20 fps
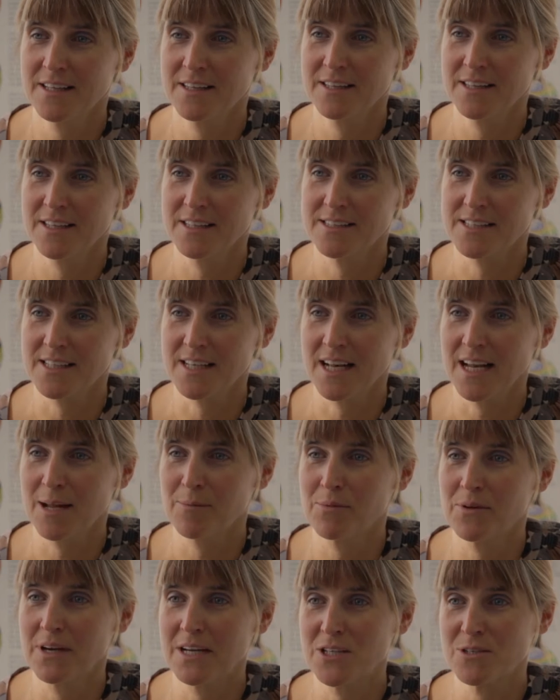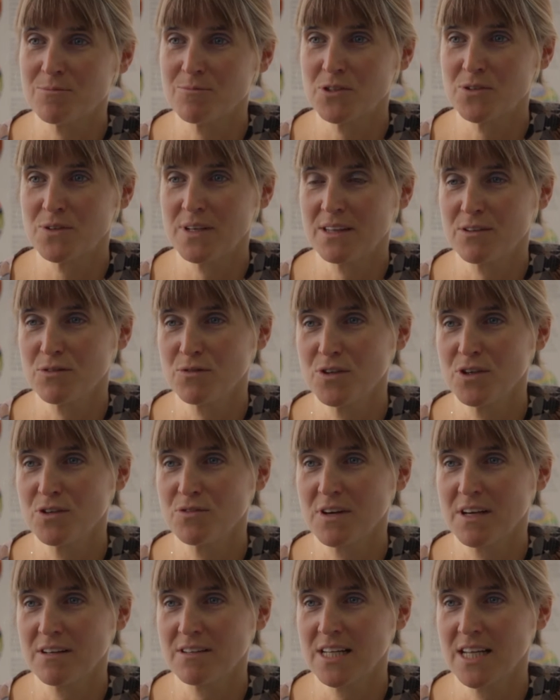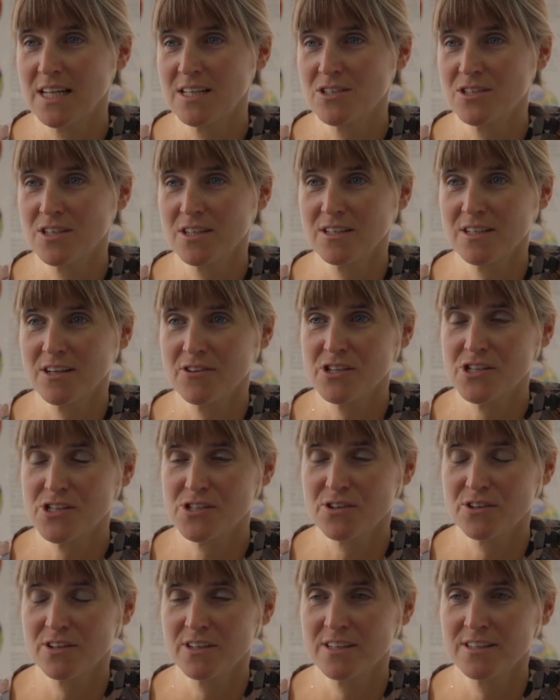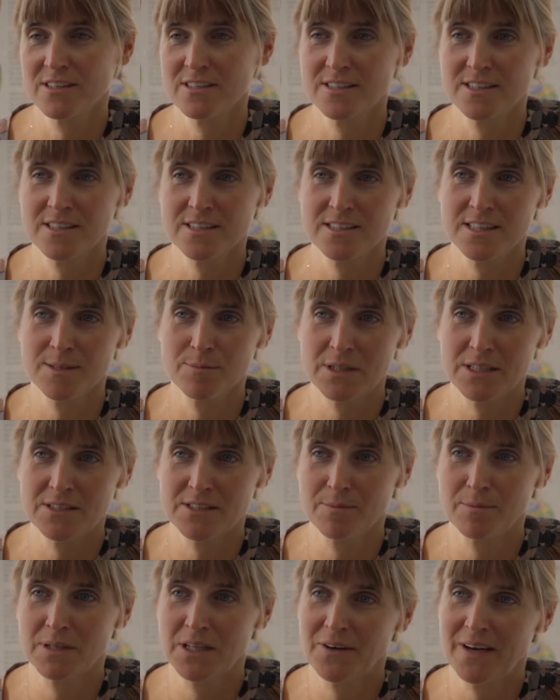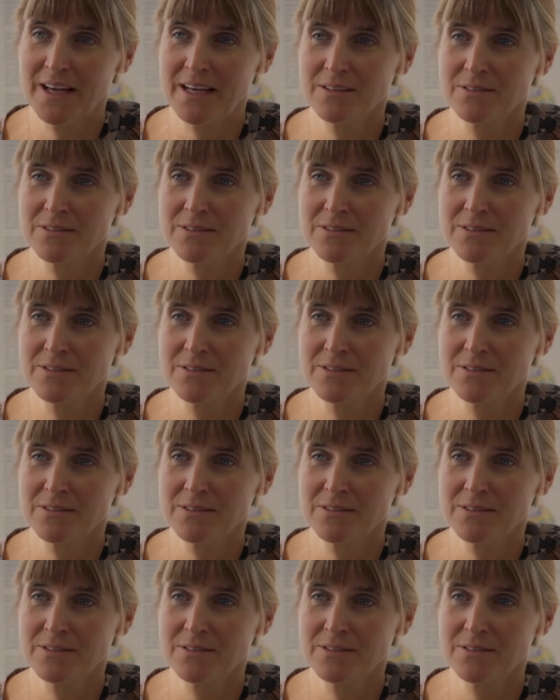that's a collaboration between the Food Foundation, Nourish Scotland and WWF.